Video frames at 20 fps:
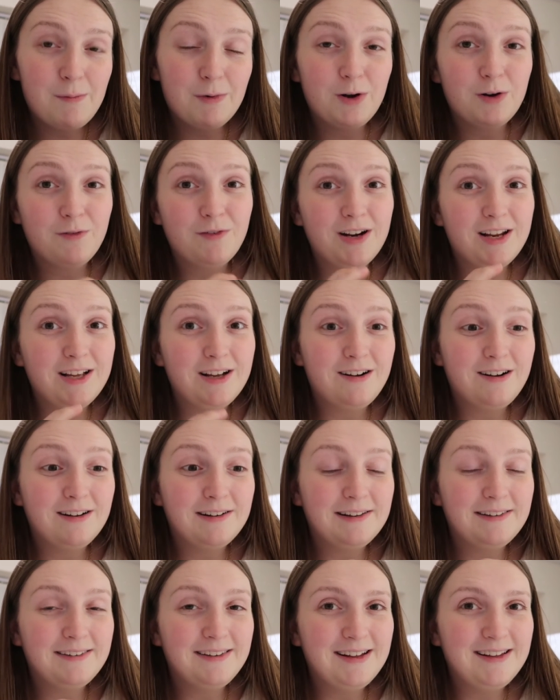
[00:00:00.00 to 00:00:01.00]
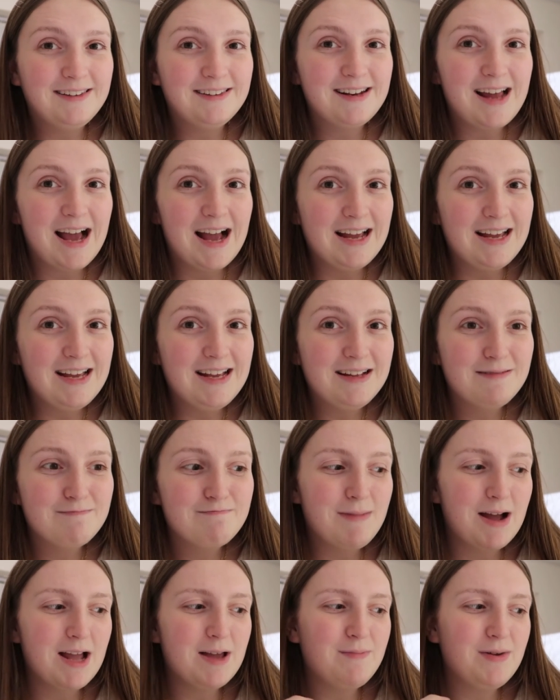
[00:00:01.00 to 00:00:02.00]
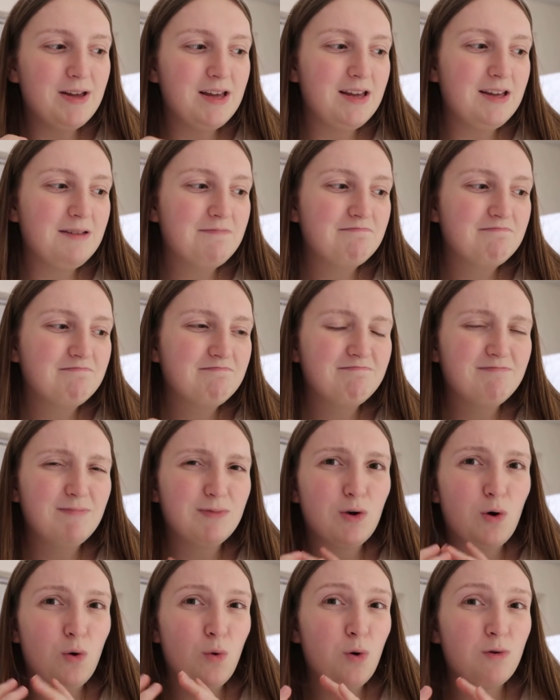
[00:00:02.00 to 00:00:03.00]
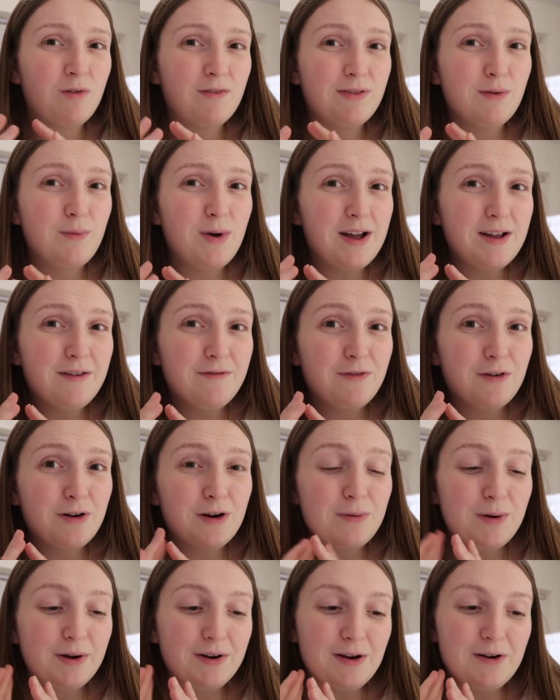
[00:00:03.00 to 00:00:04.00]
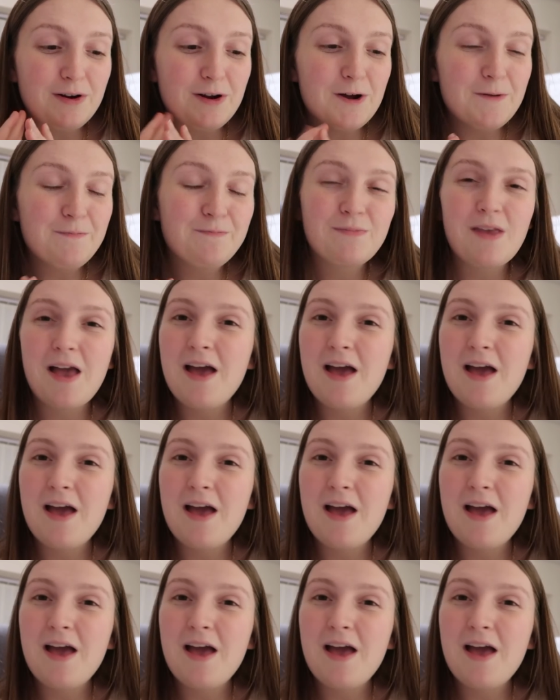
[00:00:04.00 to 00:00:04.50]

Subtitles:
We're currently on season 8, maybe quarter of the way through, I don't know.